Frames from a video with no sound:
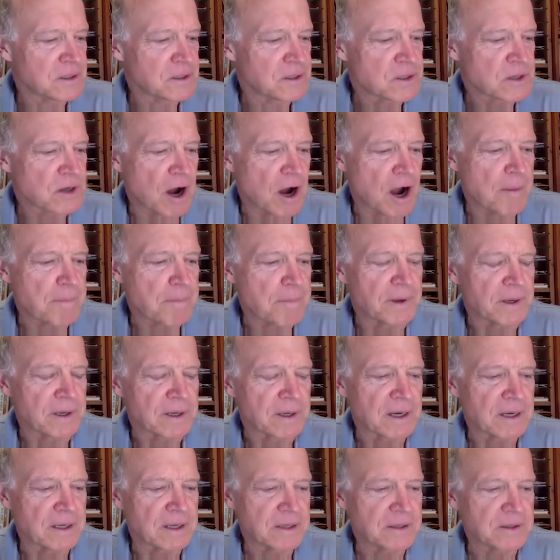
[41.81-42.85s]

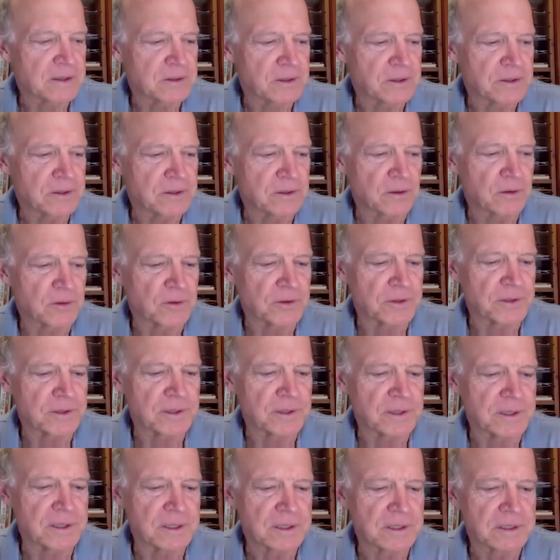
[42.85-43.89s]
topic.
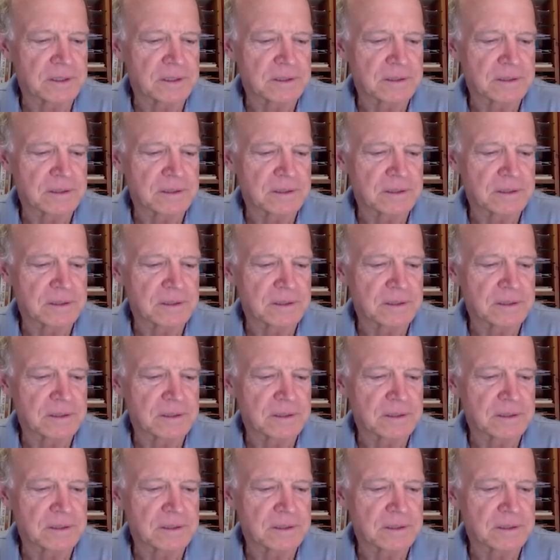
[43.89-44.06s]
The